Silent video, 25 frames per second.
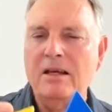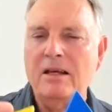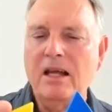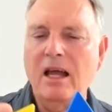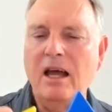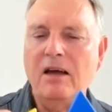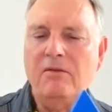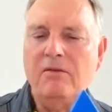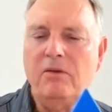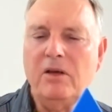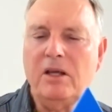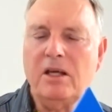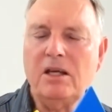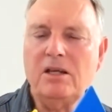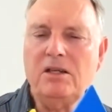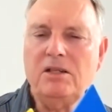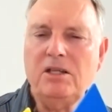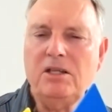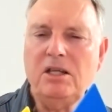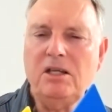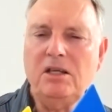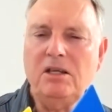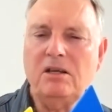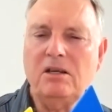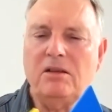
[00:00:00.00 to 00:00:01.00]
Now, if we
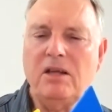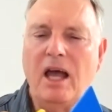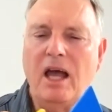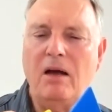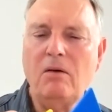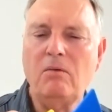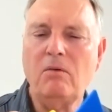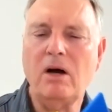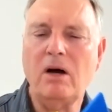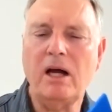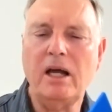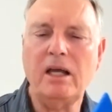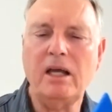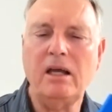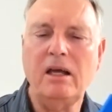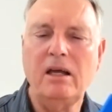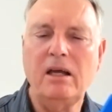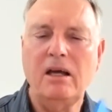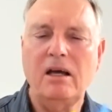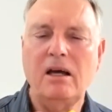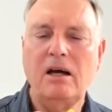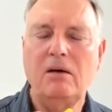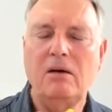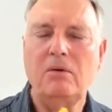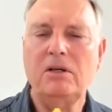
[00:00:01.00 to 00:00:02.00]
continue that way,
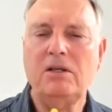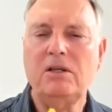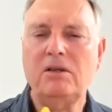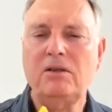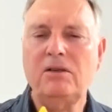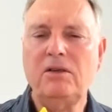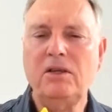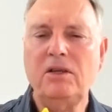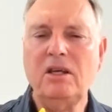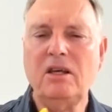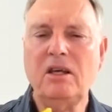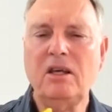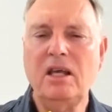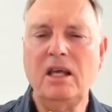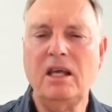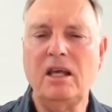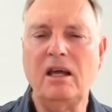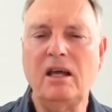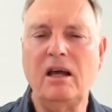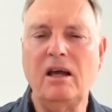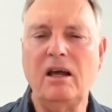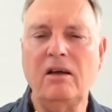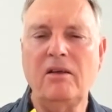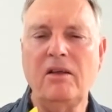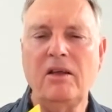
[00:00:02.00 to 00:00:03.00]
I want you to think
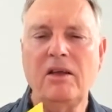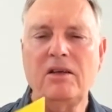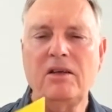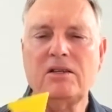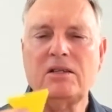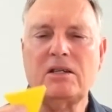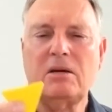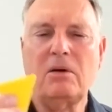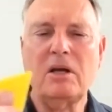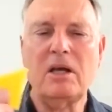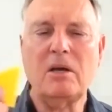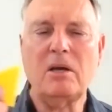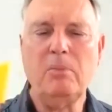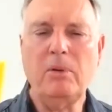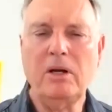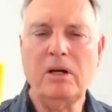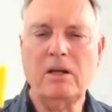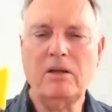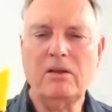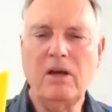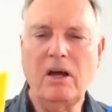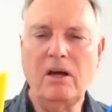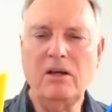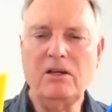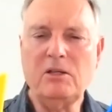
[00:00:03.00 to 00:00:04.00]
here. So we're
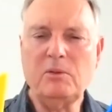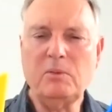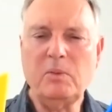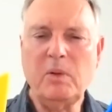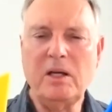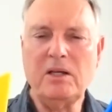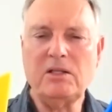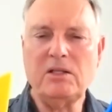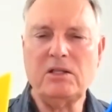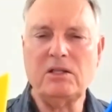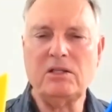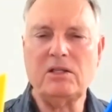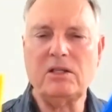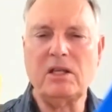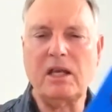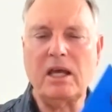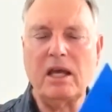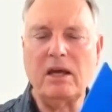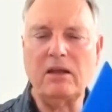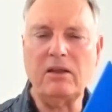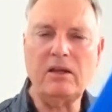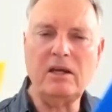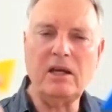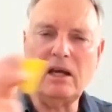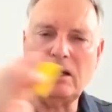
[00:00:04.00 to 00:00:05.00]
putting those pieces
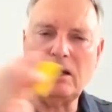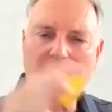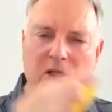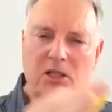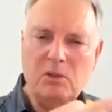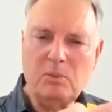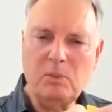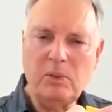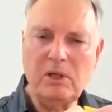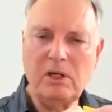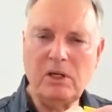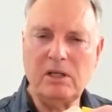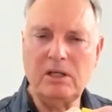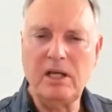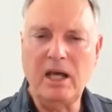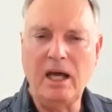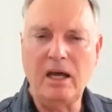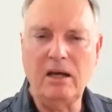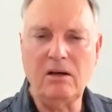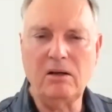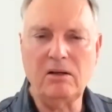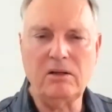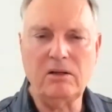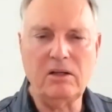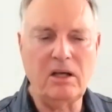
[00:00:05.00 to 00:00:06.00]
together. Now, I'll just put it
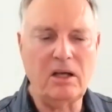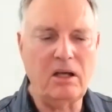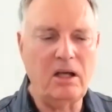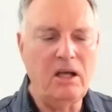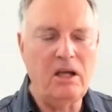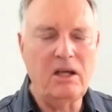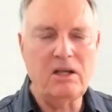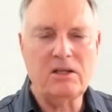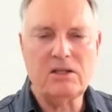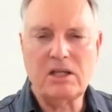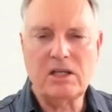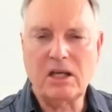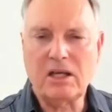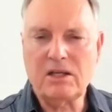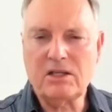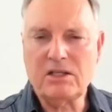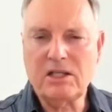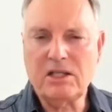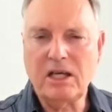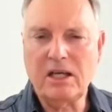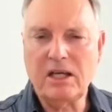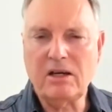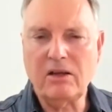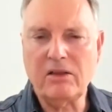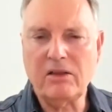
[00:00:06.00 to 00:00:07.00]
down on so you can
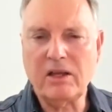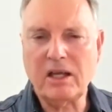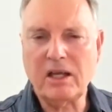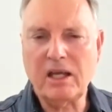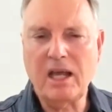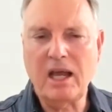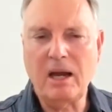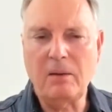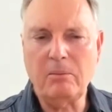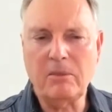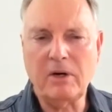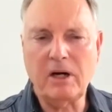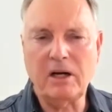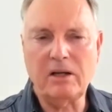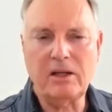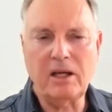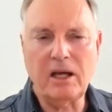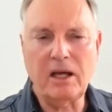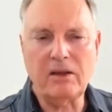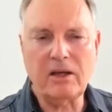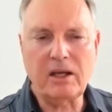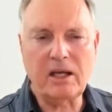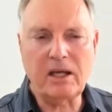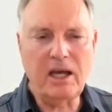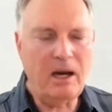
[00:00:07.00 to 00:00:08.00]
see it on the camera, the
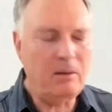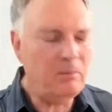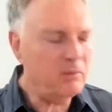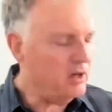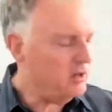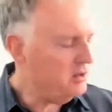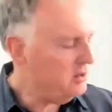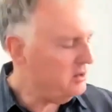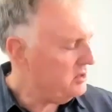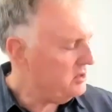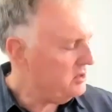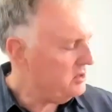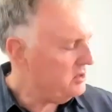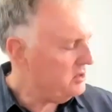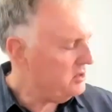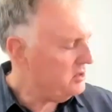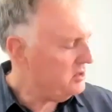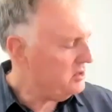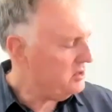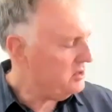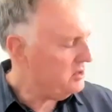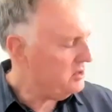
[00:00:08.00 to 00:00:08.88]
other camera, and you'll see what I